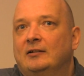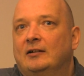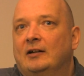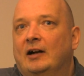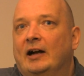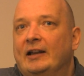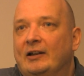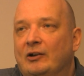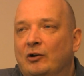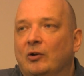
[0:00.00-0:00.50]

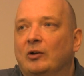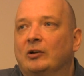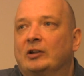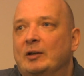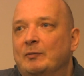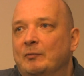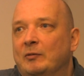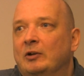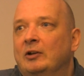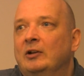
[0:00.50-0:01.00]
I call
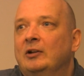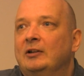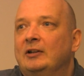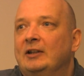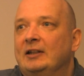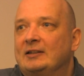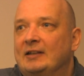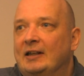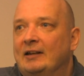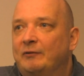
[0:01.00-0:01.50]
them
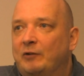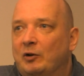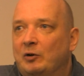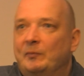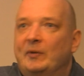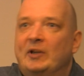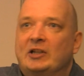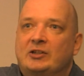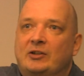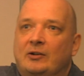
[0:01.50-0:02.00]
these
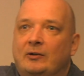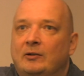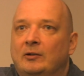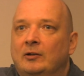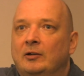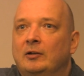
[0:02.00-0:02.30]
information